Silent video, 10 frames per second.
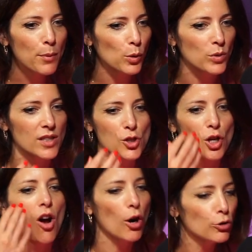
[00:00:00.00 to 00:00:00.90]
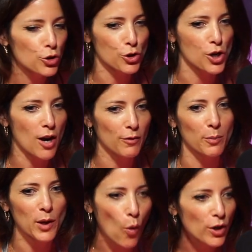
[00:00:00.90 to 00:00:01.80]
it was such a culture shock for
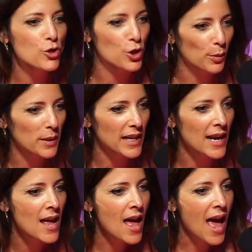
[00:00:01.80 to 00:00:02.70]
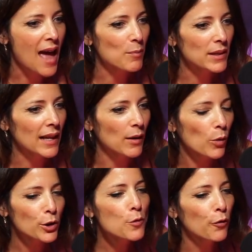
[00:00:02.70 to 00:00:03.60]
me going to Germany and being like,
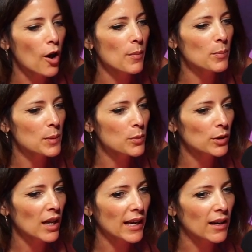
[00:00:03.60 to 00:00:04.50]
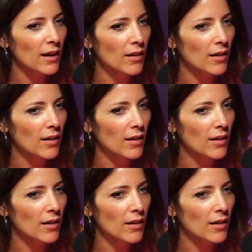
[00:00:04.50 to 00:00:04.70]
Where are you from? And people were like,